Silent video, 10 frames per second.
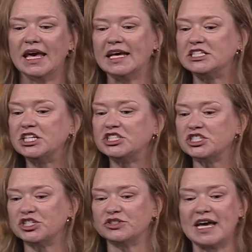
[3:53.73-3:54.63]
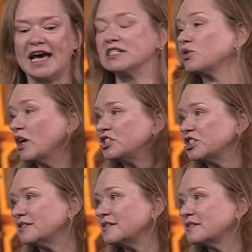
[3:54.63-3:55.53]
It teaches you to ask
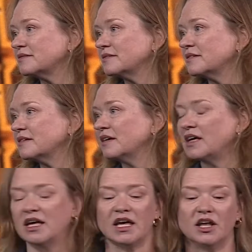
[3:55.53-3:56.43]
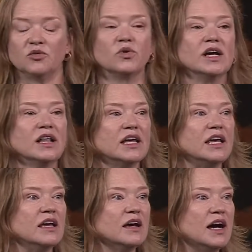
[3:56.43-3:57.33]
questions and
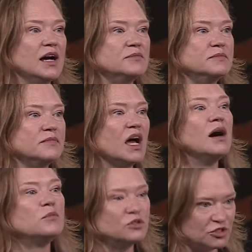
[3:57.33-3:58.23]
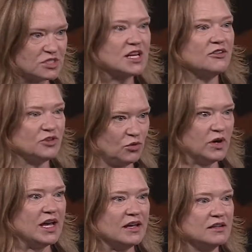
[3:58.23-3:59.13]
really humble yourself in a
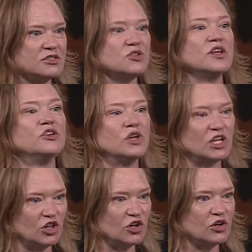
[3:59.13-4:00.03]
way so that you can